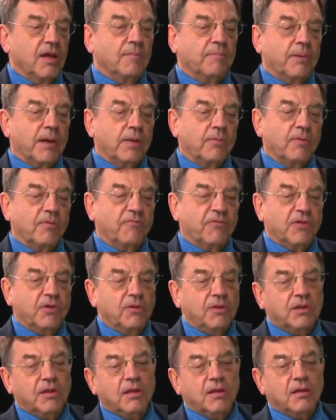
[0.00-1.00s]
by
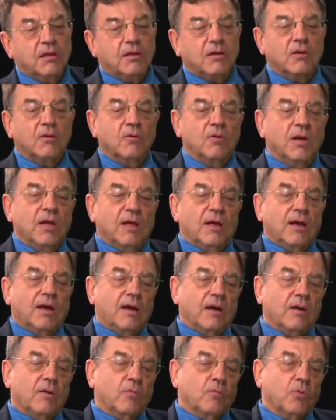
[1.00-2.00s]
refusing to
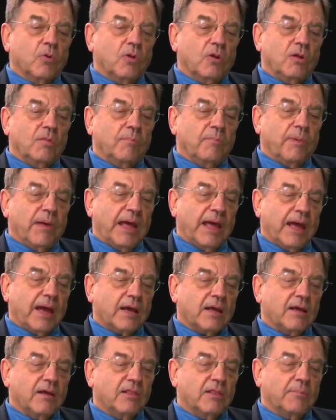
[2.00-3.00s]
roll
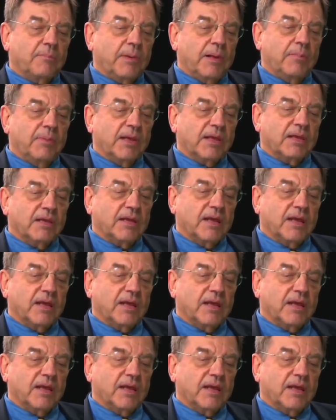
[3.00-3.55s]
back the public